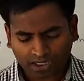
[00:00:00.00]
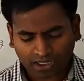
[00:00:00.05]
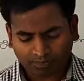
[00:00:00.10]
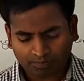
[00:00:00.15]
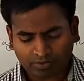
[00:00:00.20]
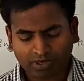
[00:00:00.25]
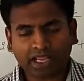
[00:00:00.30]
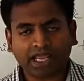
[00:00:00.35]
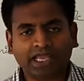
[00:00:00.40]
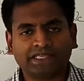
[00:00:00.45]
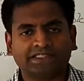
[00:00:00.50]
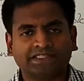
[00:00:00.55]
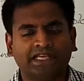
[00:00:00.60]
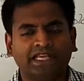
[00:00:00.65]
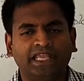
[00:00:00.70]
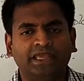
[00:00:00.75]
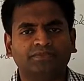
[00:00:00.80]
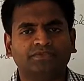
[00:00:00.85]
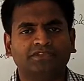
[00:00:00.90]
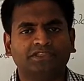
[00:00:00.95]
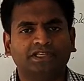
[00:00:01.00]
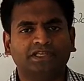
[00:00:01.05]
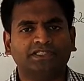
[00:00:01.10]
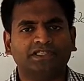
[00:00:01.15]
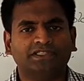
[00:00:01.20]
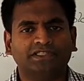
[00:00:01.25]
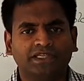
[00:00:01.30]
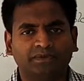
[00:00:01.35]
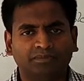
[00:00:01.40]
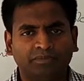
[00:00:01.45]
Couple, as the name
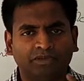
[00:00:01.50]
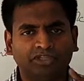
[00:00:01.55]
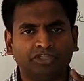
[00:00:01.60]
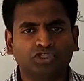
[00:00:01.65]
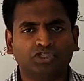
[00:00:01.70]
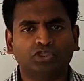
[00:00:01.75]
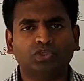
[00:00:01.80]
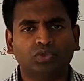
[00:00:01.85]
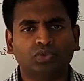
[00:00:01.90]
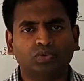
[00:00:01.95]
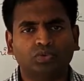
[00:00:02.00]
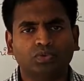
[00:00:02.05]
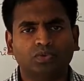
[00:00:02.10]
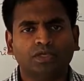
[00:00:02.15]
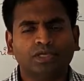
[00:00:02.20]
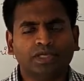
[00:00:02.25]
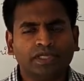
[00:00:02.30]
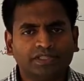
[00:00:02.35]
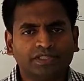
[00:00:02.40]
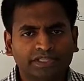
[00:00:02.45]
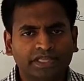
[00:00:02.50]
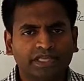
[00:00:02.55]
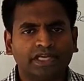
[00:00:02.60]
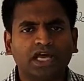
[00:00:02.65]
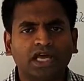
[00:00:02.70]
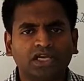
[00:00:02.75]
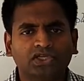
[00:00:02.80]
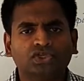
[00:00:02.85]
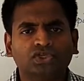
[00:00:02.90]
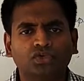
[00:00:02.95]
suggests, it means two.
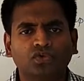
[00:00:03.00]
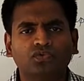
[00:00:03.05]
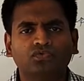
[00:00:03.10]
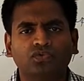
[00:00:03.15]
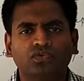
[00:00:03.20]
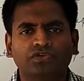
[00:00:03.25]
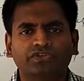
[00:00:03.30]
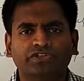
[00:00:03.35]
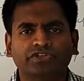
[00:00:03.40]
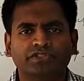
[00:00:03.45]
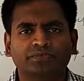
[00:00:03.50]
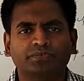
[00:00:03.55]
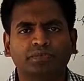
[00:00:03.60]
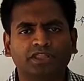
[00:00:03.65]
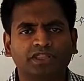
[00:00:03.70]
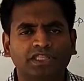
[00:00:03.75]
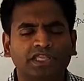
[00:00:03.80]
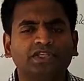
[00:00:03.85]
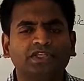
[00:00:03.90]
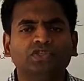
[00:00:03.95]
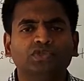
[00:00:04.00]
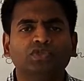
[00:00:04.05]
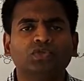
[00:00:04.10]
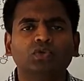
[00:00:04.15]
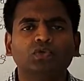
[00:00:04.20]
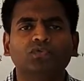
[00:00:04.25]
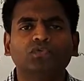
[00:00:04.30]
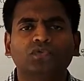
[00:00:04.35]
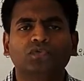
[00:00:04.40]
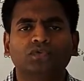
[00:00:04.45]
There are two forces, but these
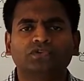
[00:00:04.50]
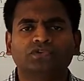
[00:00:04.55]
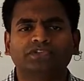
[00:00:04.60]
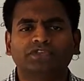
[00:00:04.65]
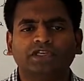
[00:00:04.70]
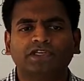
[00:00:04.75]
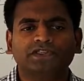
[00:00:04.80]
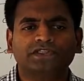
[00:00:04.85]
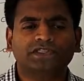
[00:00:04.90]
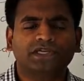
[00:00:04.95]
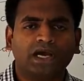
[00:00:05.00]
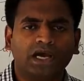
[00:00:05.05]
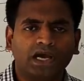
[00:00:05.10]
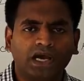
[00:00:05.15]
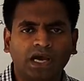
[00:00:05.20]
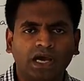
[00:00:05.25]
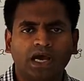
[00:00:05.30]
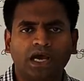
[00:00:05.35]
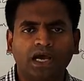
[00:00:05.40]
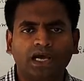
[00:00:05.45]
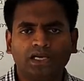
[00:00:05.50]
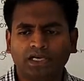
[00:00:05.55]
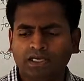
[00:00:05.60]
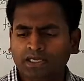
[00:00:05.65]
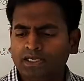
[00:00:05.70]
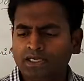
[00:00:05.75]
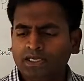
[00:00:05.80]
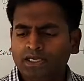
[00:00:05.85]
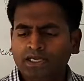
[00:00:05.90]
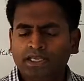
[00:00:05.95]
two forces
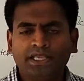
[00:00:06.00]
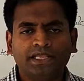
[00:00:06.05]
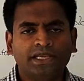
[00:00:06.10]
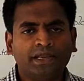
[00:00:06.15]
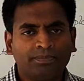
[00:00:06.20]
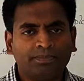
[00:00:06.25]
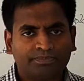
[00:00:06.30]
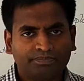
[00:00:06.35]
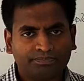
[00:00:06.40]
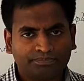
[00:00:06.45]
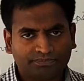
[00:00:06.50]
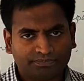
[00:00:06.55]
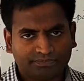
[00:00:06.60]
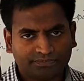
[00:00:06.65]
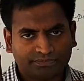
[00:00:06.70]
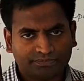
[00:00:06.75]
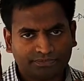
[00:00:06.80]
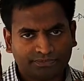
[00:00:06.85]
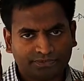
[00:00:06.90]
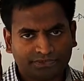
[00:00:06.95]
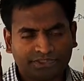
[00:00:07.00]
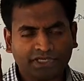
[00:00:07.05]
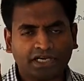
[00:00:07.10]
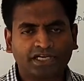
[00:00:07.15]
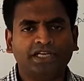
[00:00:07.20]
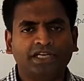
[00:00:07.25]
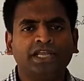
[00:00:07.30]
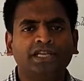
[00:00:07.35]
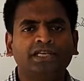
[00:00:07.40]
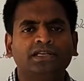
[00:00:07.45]
are in a
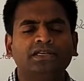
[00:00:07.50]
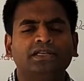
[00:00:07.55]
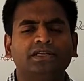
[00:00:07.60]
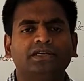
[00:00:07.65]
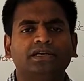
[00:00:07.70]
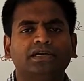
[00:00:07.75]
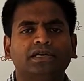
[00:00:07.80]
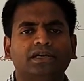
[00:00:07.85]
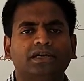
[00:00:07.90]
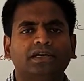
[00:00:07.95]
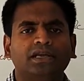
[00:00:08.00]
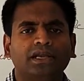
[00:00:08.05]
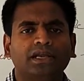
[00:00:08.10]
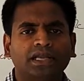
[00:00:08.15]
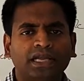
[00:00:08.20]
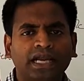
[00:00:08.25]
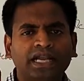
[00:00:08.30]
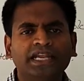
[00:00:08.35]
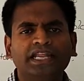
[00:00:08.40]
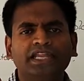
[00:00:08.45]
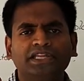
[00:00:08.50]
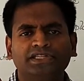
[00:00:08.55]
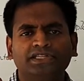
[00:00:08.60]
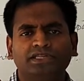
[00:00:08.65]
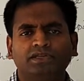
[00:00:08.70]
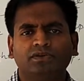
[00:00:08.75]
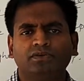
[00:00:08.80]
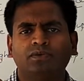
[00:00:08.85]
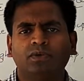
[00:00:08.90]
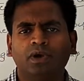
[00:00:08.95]
certain
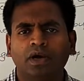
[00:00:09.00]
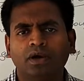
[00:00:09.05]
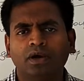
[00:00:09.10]
condition.